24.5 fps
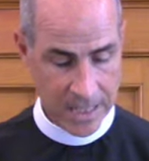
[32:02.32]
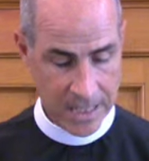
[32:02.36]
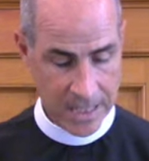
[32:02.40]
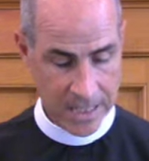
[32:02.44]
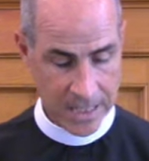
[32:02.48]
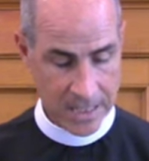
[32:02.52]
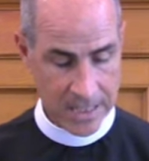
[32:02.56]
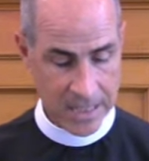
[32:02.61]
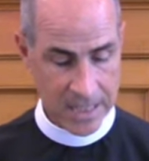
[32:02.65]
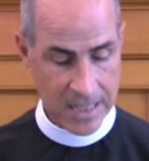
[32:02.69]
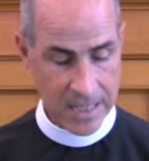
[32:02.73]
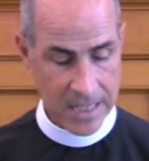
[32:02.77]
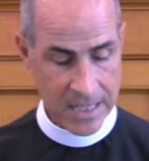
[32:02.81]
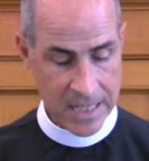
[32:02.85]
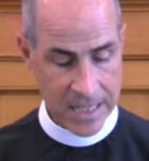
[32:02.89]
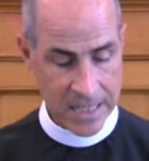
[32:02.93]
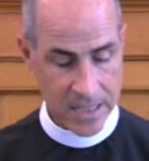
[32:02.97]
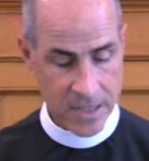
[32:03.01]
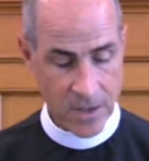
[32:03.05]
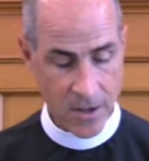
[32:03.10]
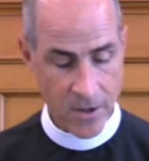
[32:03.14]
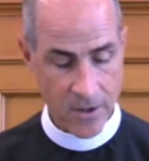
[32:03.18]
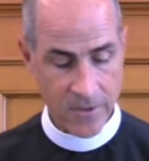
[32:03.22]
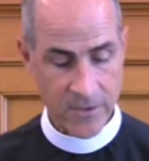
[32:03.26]
need
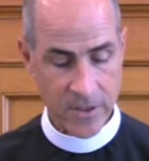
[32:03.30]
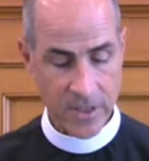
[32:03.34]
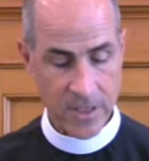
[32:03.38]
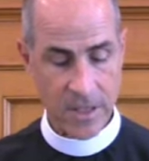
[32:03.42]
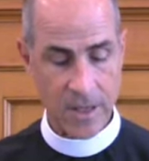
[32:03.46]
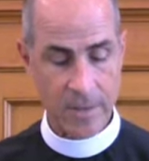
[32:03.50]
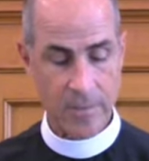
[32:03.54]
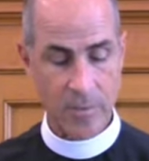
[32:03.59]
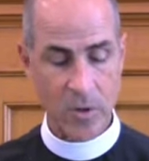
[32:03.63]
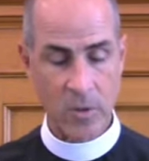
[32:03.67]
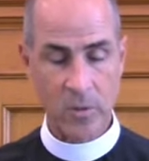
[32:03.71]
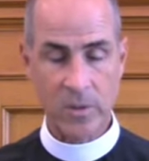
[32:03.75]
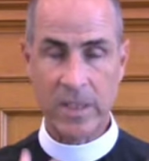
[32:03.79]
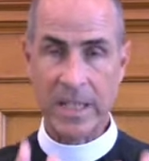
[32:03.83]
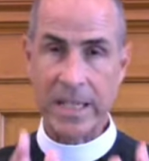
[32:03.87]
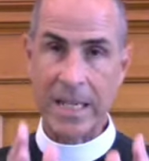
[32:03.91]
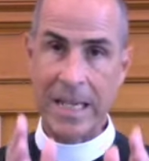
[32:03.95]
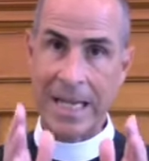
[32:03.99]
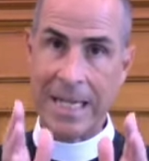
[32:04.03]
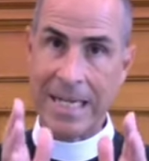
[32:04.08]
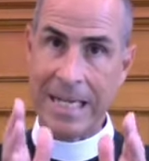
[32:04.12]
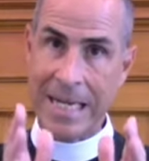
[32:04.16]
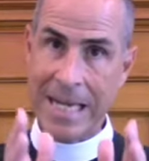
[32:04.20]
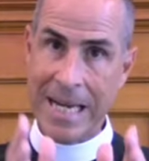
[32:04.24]
to overcome only
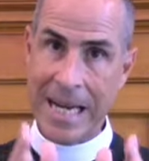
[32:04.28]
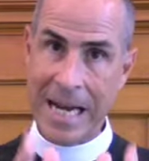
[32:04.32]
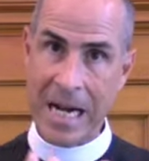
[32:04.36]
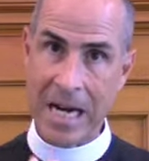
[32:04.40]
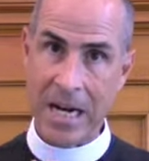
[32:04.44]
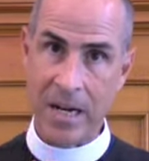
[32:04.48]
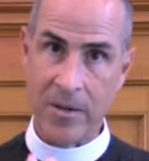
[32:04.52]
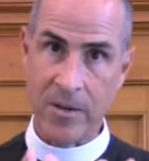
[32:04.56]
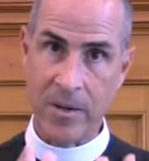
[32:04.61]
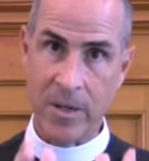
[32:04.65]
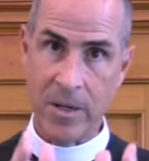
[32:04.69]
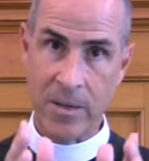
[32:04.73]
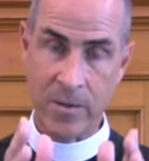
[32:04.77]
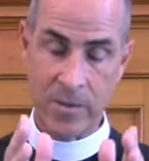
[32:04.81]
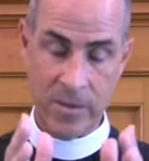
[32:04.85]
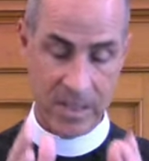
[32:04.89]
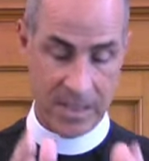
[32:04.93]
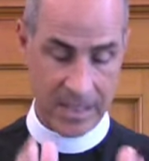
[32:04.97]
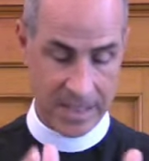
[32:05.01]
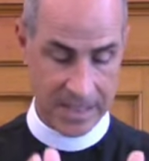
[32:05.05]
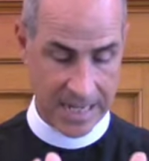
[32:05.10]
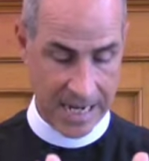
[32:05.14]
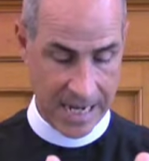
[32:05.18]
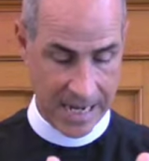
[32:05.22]
a narrow
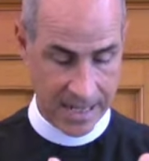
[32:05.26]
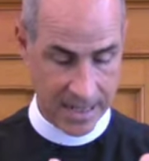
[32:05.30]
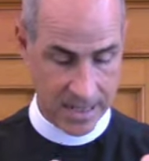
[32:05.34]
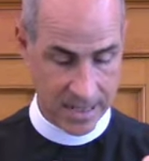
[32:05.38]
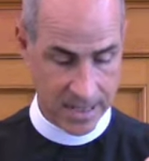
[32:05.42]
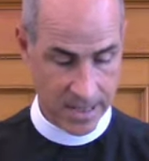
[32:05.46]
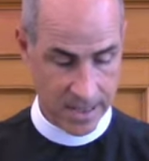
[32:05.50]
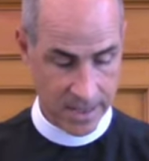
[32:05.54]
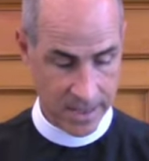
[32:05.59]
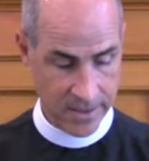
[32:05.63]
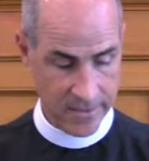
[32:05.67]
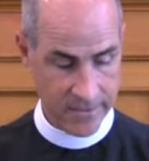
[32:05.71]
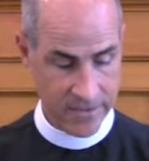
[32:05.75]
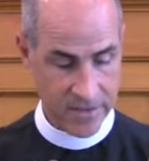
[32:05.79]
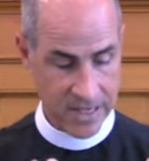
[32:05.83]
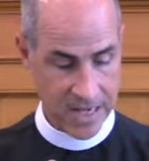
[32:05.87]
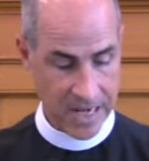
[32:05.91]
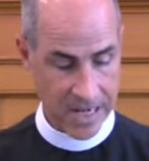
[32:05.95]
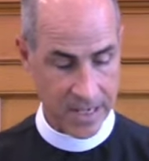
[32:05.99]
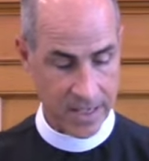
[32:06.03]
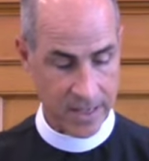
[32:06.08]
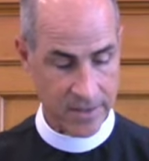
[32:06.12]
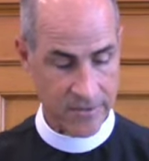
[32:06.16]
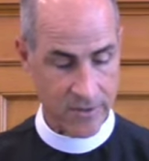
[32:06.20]
set of
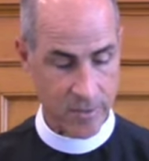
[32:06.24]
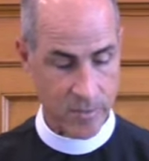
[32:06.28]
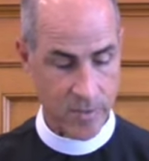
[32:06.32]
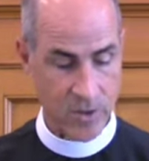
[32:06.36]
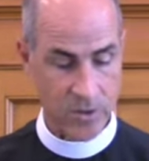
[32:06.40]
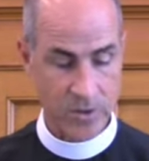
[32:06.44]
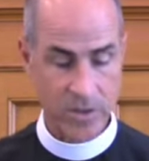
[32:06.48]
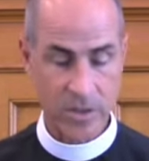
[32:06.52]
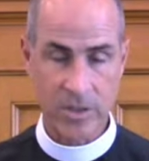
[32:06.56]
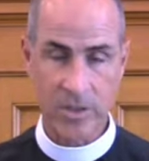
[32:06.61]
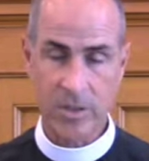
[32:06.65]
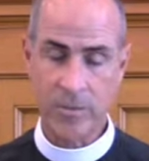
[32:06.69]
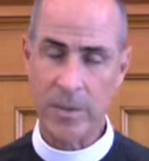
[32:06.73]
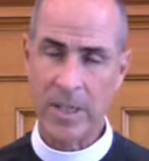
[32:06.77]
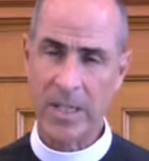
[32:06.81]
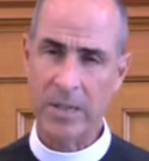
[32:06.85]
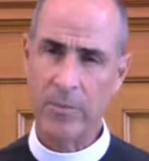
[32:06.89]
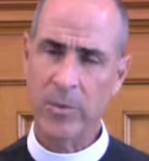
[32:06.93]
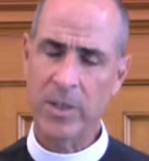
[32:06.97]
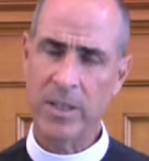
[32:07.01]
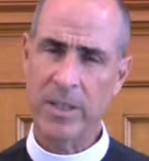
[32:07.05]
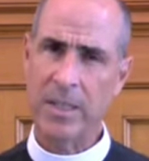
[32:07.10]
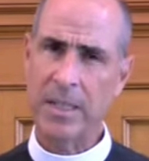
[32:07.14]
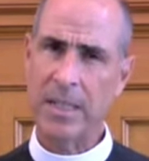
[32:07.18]
negative emotions, right?
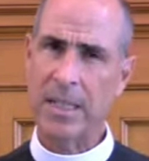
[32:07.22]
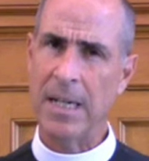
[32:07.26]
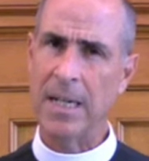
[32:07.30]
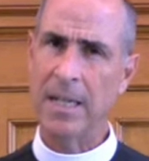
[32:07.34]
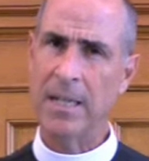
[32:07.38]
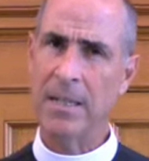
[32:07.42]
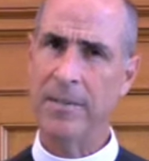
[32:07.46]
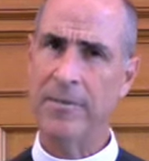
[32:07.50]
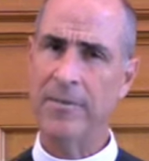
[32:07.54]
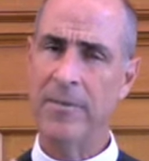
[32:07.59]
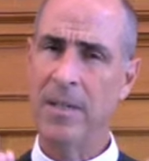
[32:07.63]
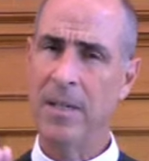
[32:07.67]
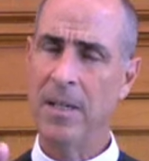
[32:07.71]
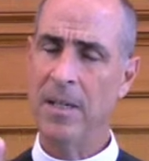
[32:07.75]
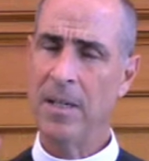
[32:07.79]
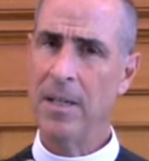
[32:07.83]
Really kind of,